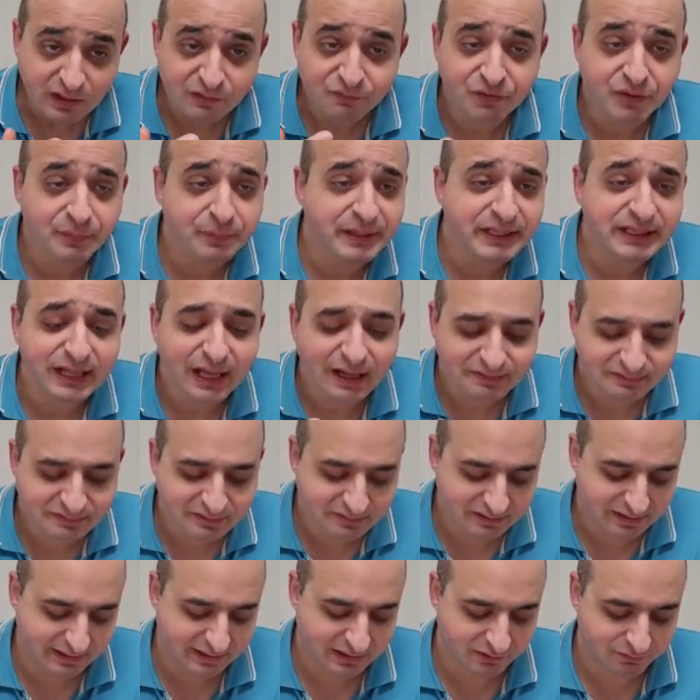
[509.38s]
For me, that's a
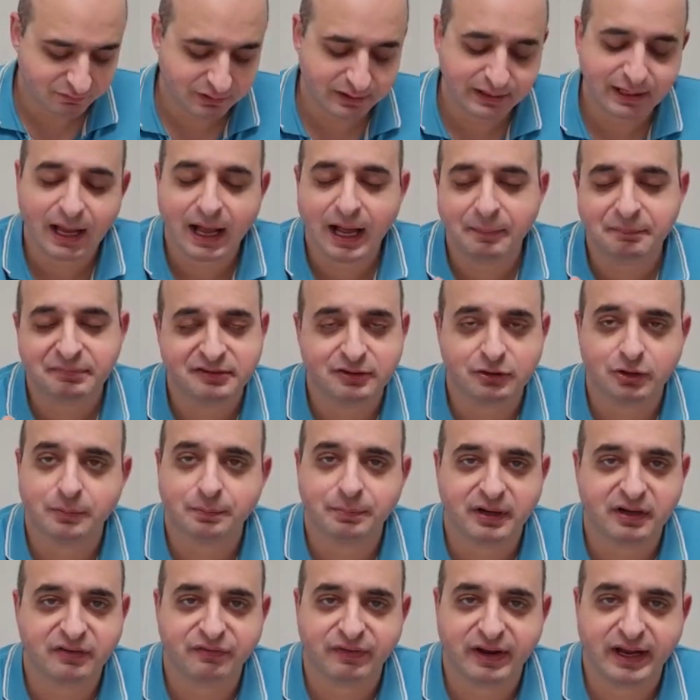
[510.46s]
sign of, like, absolute
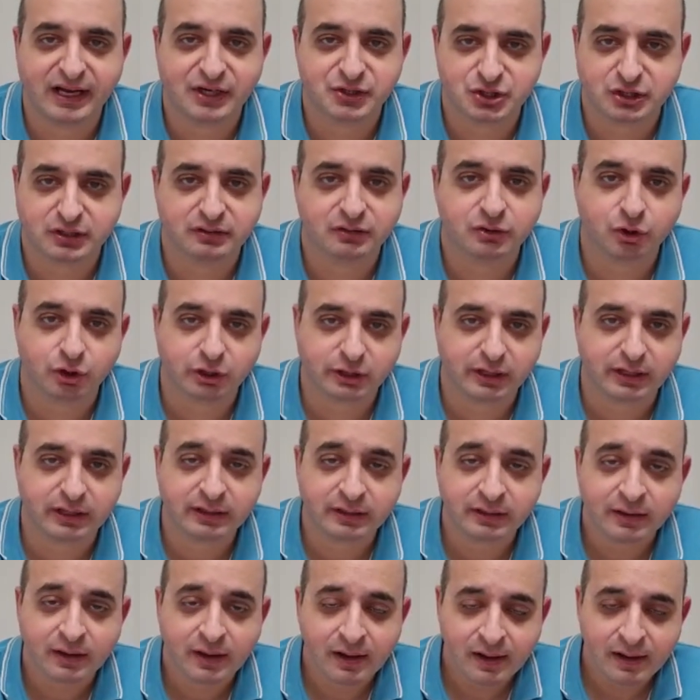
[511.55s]
perfection
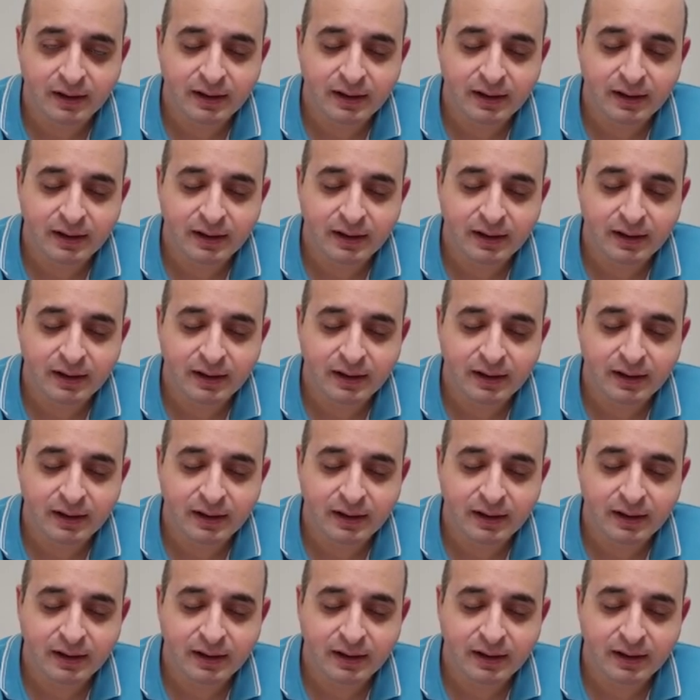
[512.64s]
cooking.